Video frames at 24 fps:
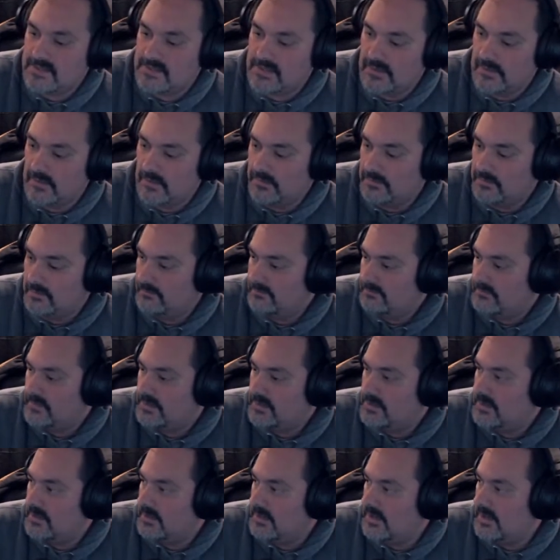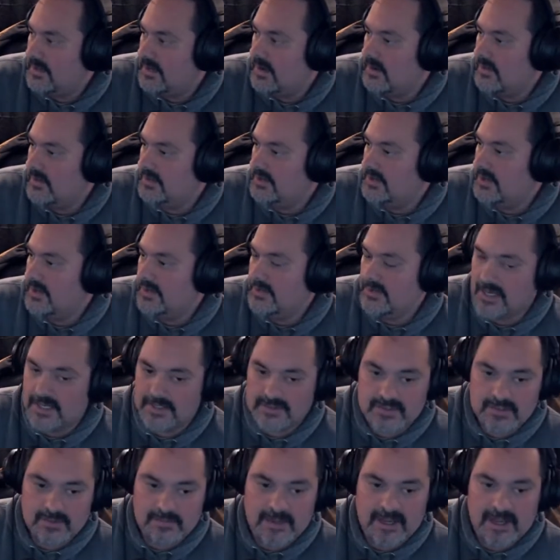So uh, all in all,
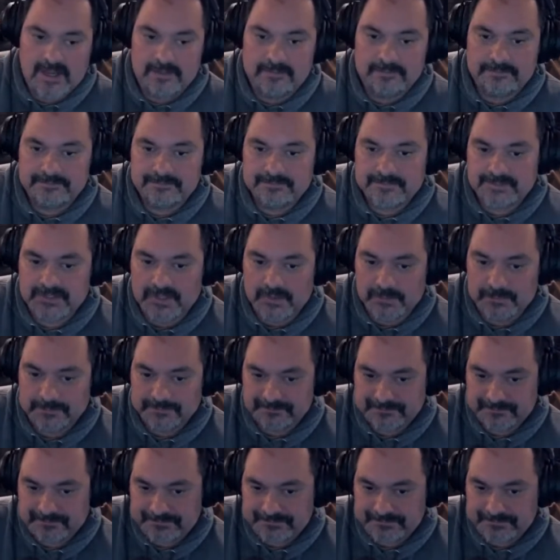not too bad. So